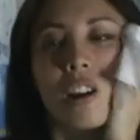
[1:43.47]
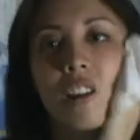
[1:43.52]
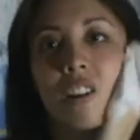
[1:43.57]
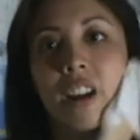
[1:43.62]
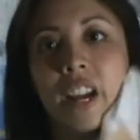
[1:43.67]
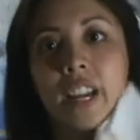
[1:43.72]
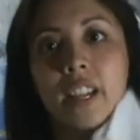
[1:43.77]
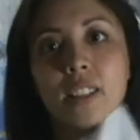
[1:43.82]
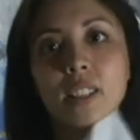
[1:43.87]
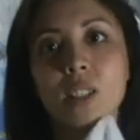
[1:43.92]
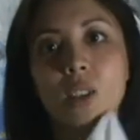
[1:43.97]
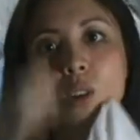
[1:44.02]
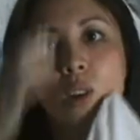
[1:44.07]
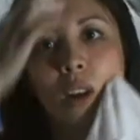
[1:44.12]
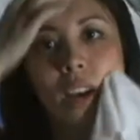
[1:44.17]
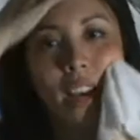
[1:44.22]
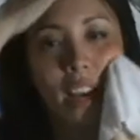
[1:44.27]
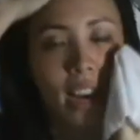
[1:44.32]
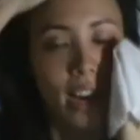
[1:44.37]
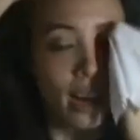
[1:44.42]
Alright,
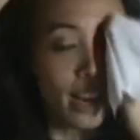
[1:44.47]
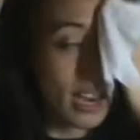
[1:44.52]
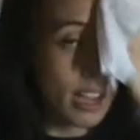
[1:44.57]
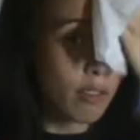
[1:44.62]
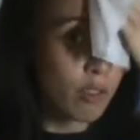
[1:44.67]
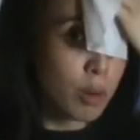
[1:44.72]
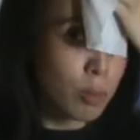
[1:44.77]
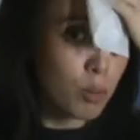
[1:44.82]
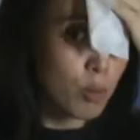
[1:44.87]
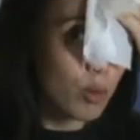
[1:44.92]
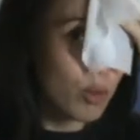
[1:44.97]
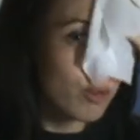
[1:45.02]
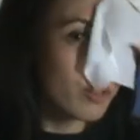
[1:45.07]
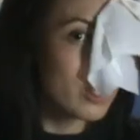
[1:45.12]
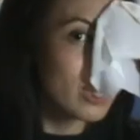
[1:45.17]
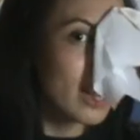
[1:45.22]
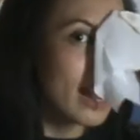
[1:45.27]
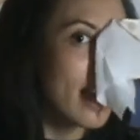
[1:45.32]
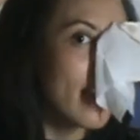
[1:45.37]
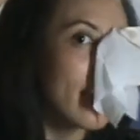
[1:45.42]
so I
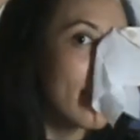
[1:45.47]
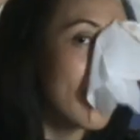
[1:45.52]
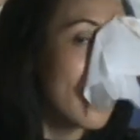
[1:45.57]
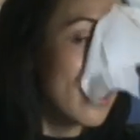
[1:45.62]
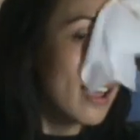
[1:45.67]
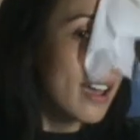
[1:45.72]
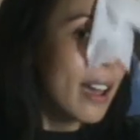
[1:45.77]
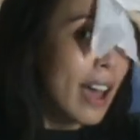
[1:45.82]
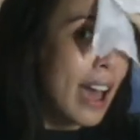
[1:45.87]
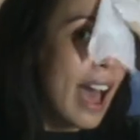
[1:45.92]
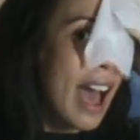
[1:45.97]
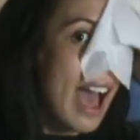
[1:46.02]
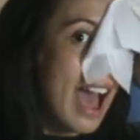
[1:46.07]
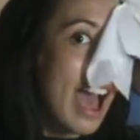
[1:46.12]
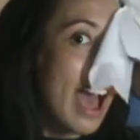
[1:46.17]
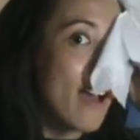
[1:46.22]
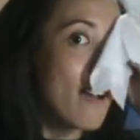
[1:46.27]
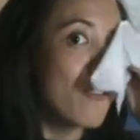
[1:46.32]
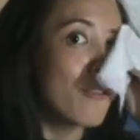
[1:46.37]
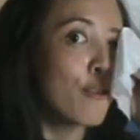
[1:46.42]
removed
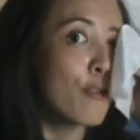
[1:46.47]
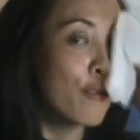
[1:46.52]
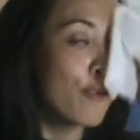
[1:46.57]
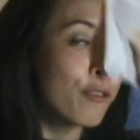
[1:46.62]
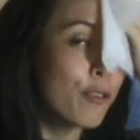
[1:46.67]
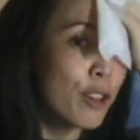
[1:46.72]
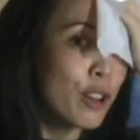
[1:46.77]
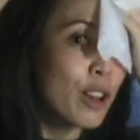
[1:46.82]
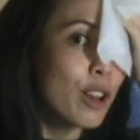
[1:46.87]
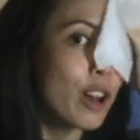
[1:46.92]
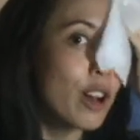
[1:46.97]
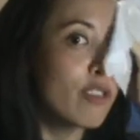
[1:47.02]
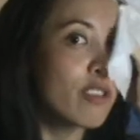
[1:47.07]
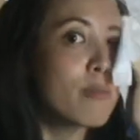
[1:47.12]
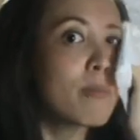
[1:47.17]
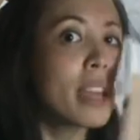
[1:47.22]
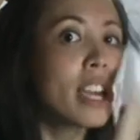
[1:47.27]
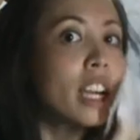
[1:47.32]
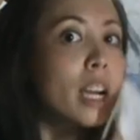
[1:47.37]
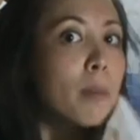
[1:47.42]
half of
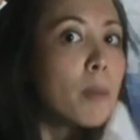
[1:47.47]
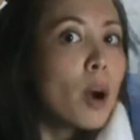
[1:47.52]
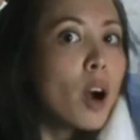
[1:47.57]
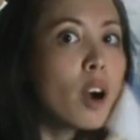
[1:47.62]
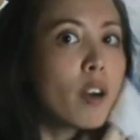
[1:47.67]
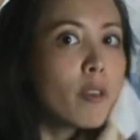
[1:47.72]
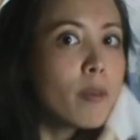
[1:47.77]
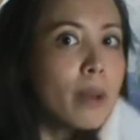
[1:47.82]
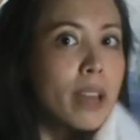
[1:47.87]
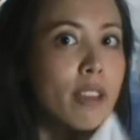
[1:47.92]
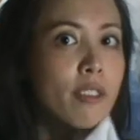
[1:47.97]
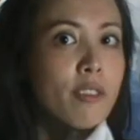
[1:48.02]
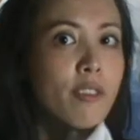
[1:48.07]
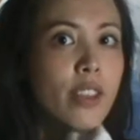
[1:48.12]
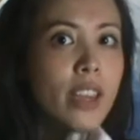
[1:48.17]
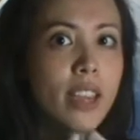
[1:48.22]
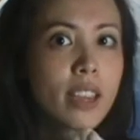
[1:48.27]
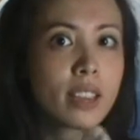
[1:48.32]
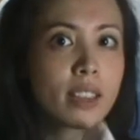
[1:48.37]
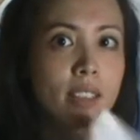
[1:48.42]
the makeup off my
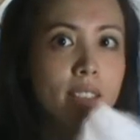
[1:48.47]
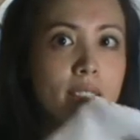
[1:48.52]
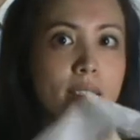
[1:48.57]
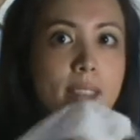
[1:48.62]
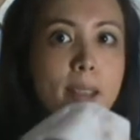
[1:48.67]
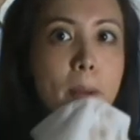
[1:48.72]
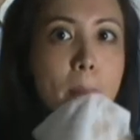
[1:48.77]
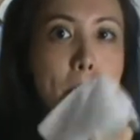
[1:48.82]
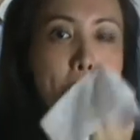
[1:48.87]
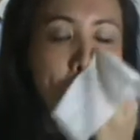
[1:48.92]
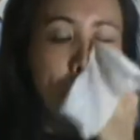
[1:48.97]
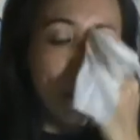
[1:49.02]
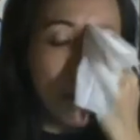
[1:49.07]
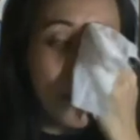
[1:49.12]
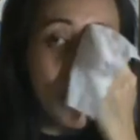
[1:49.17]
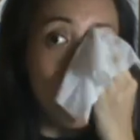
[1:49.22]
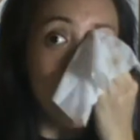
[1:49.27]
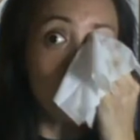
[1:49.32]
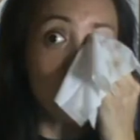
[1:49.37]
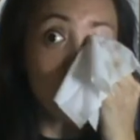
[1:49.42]
face.
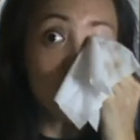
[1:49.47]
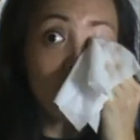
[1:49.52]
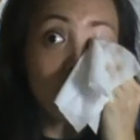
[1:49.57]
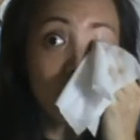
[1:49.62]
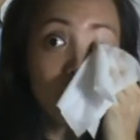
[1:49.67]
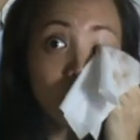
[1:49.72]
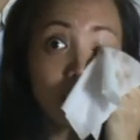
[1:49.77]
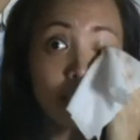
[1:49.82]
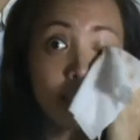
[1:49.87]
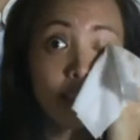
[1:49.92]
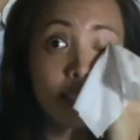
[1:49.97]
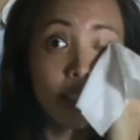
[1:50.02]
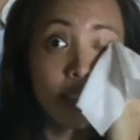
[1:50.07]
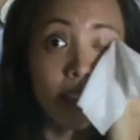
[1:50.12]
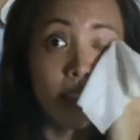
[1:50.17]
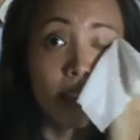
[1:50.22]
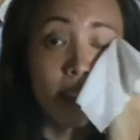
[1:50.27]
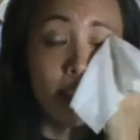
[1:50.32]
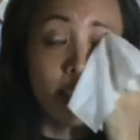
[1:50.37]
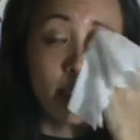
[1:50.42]
Hopefully you can
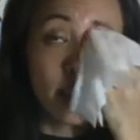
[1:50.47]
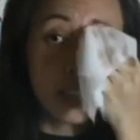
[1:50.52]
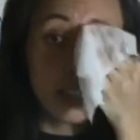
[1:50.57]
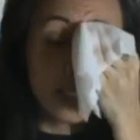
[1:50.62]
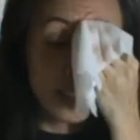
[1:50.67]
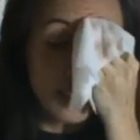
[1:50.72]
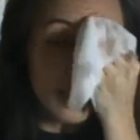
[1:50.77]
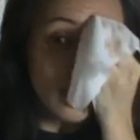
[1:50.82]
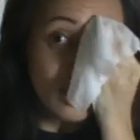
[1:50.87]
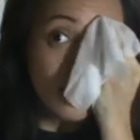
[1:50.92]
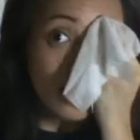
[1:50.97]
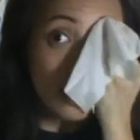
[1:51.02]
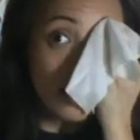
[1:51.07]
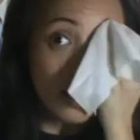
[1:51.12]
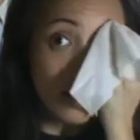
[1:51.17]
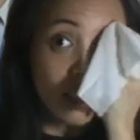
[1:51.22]
see this.